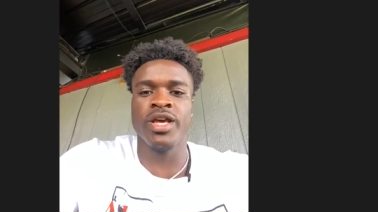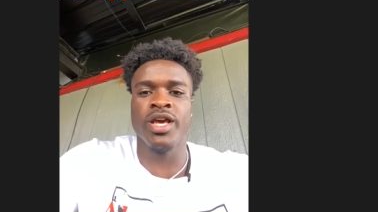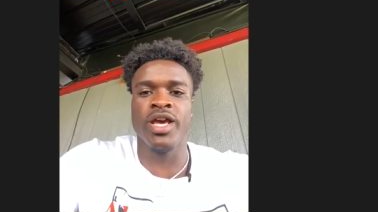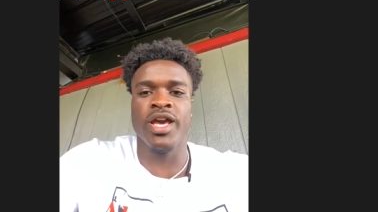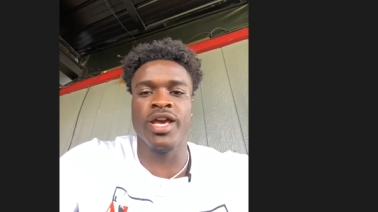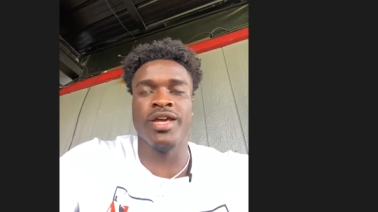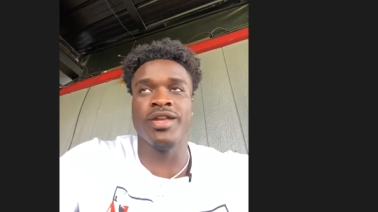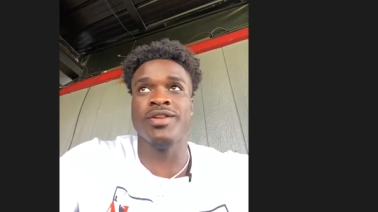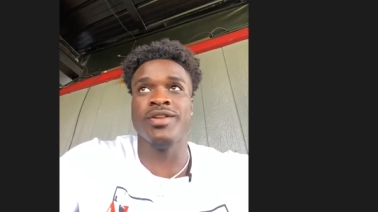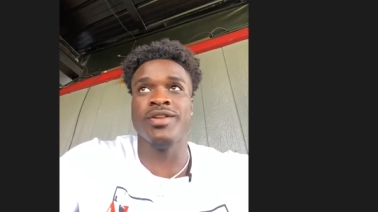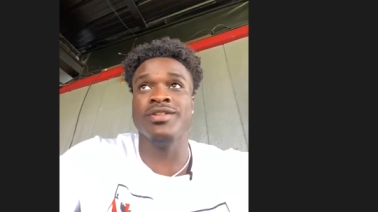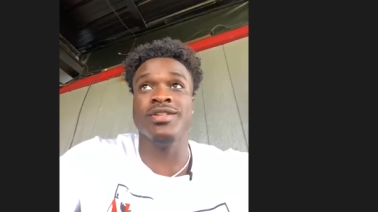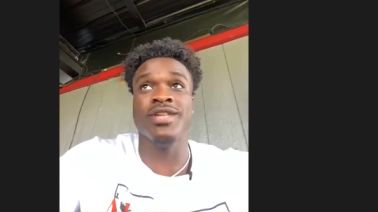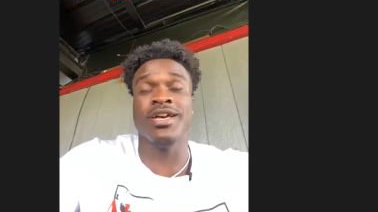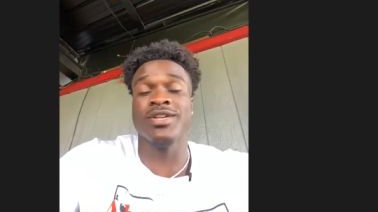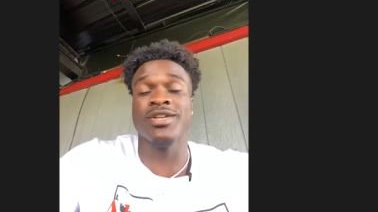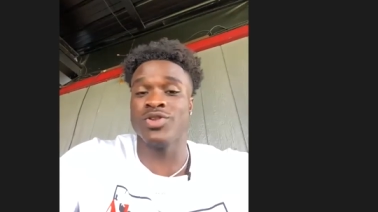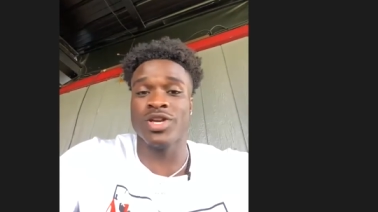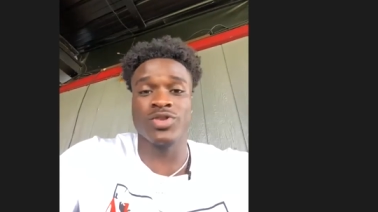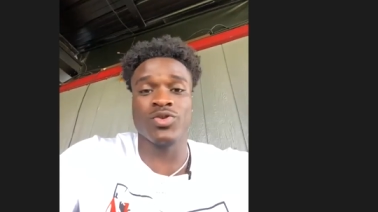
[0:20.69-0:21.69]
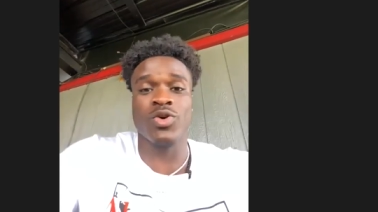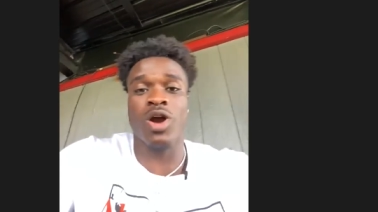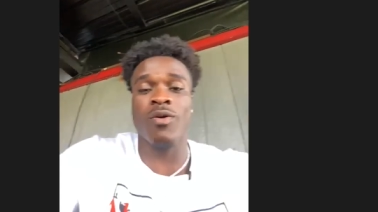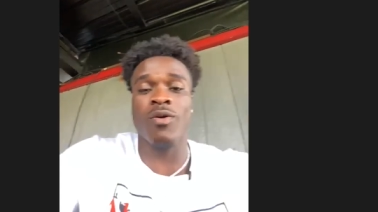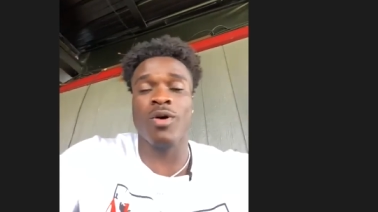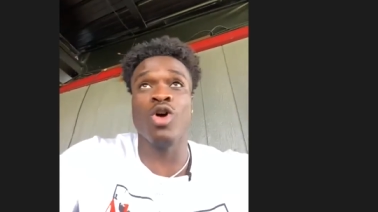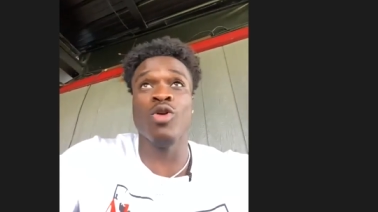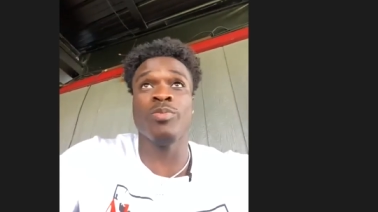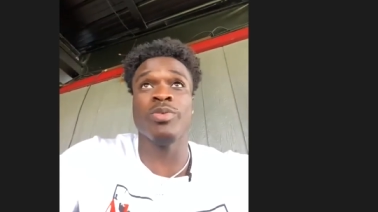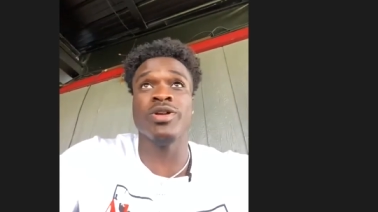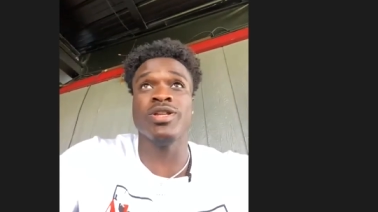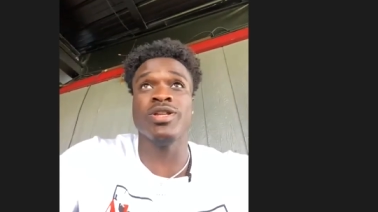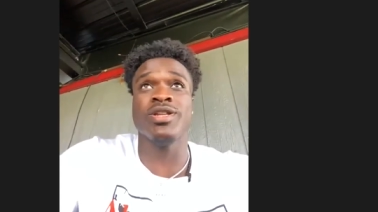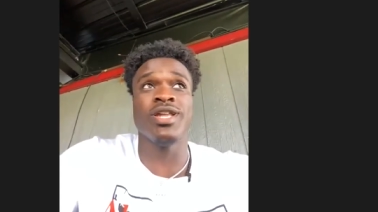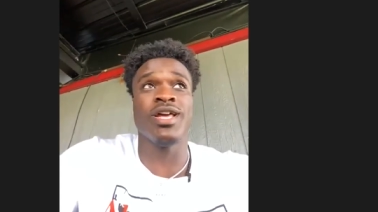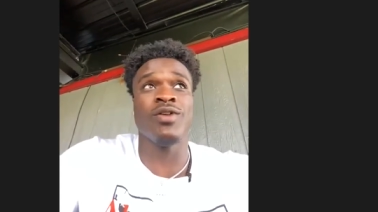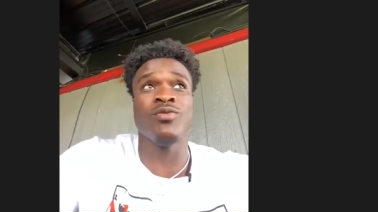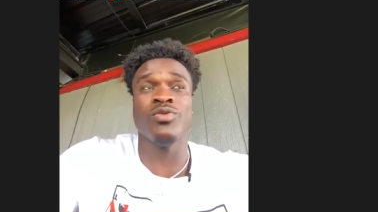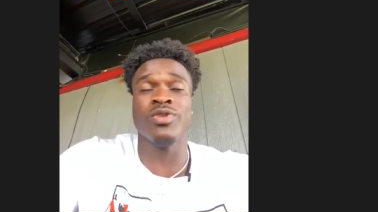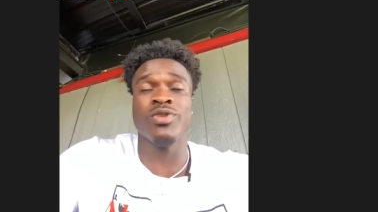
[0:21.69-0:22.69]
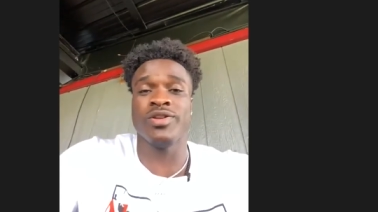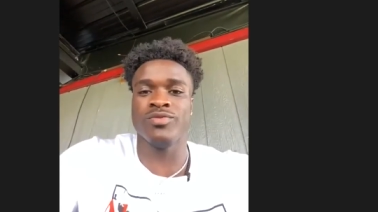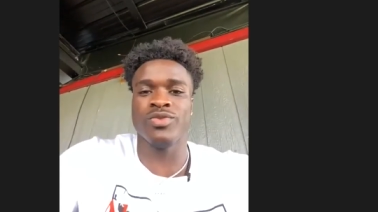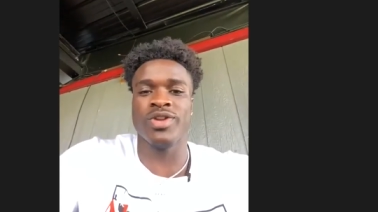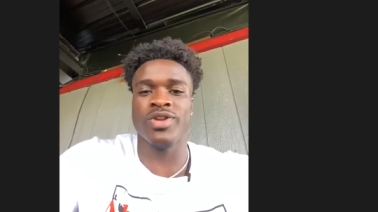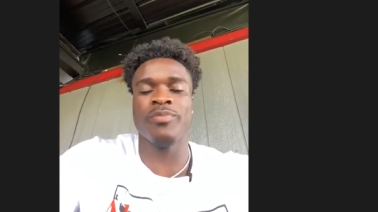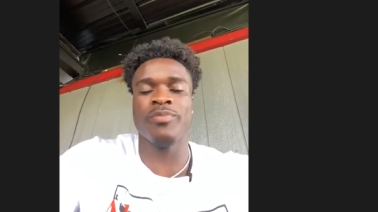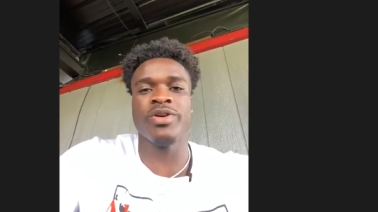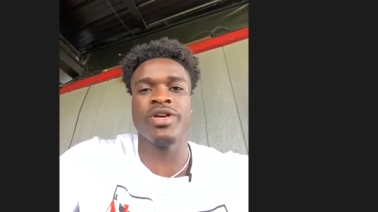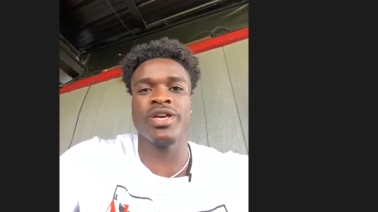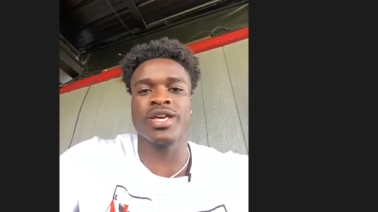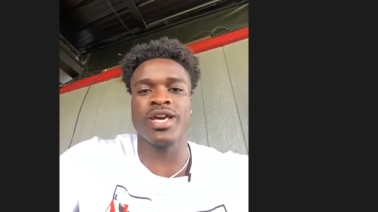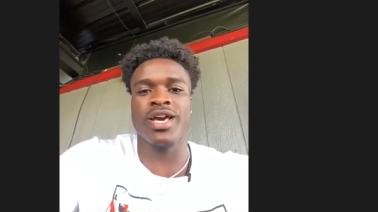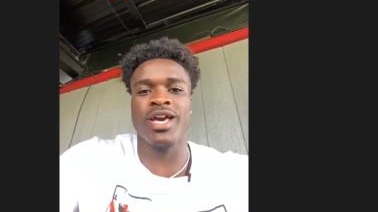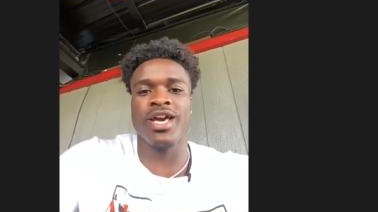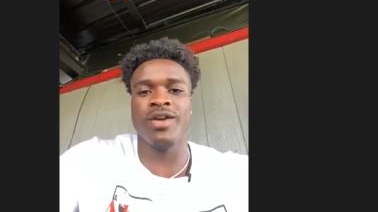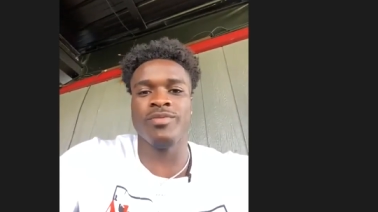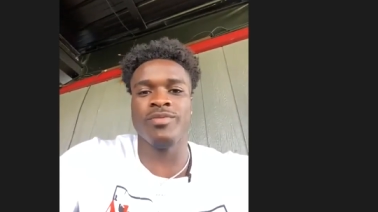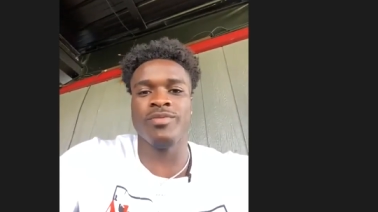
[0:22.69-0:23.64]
And that's why I was hoping that when that pick came,